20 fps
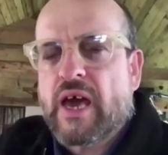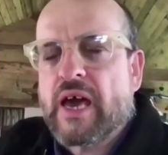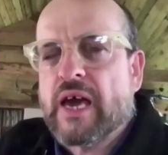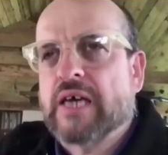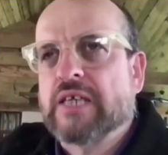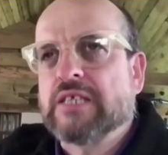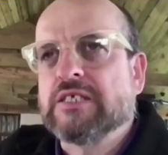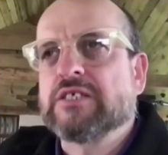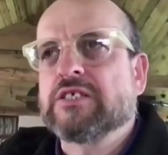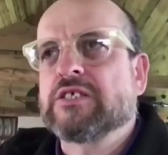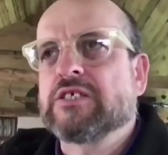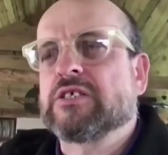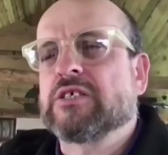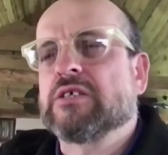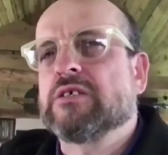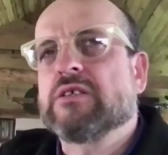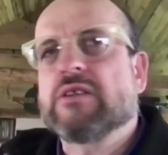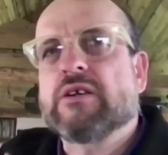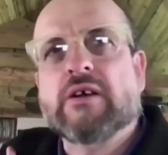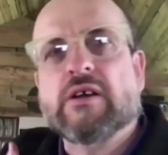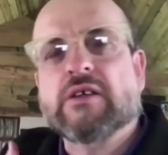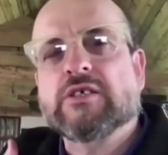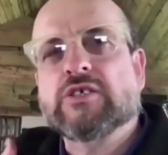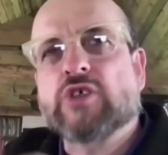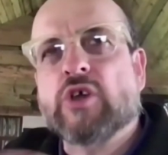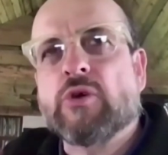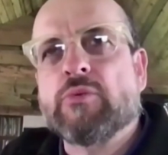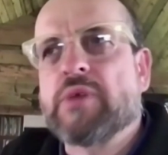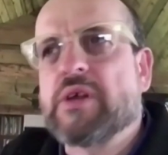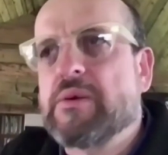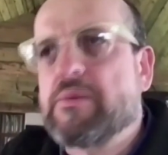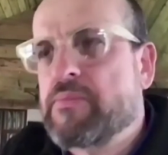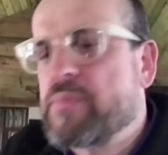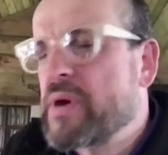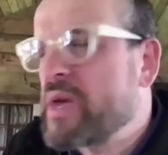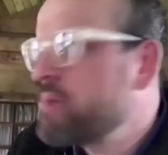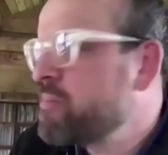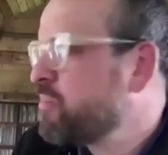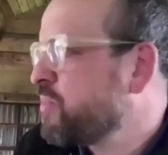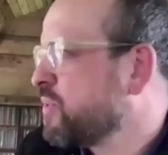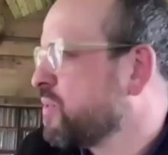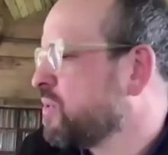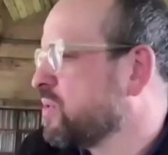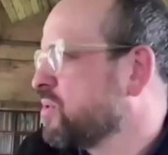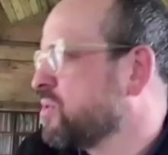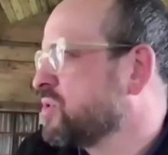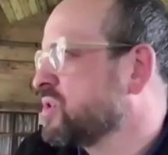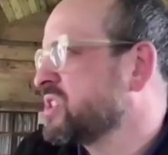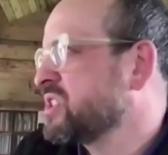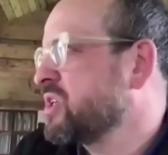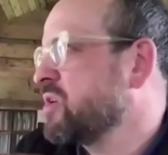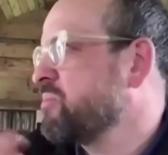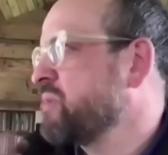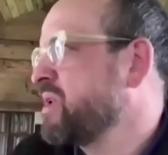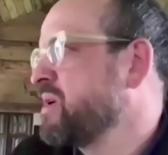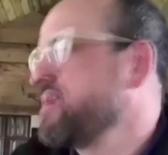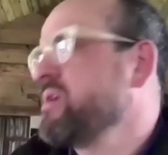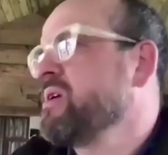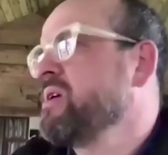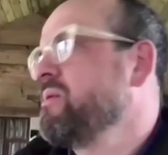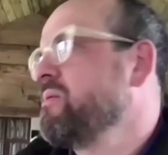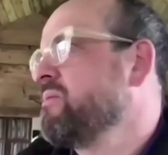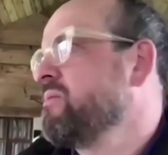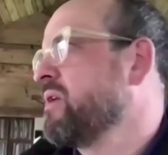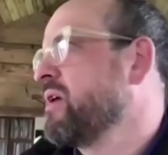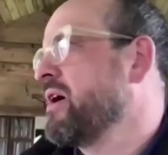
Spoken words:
and so many people, or so many